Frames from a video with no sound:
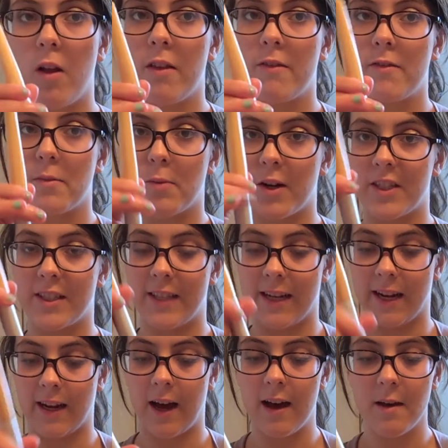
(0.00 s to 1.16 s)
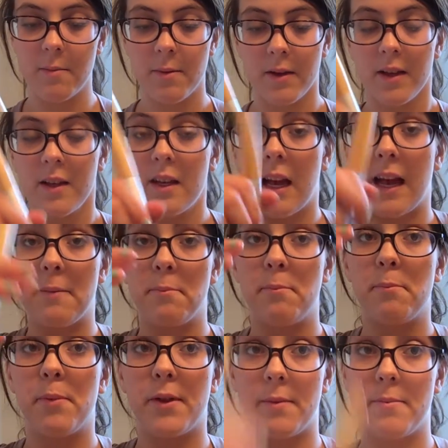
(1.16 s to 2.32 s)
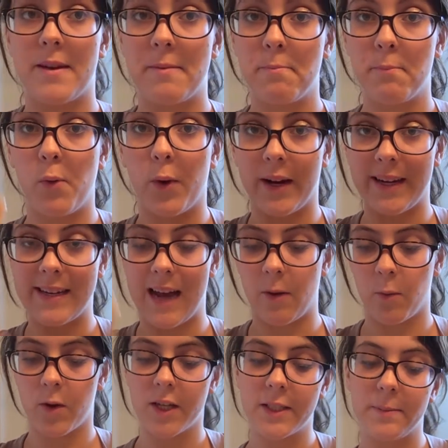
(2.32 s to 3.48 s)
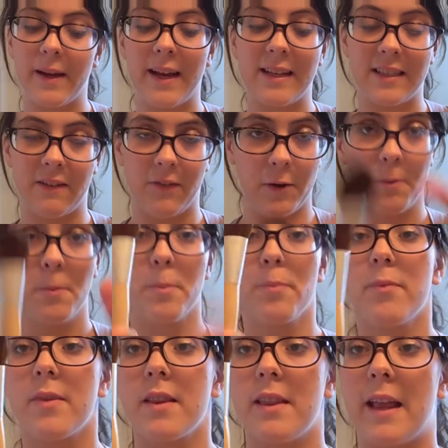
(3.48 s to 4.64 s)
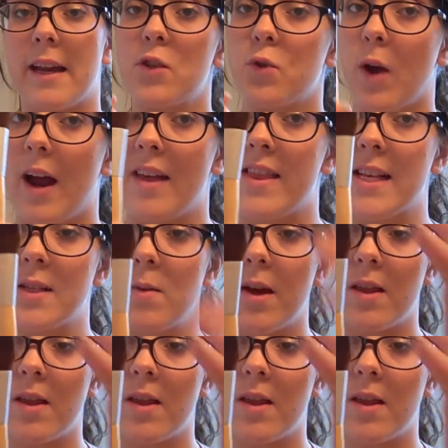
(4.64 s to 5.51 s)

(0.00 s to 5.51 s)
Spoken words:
of the brushes in a cup and put them pointing downwards, because if you let it dry this way,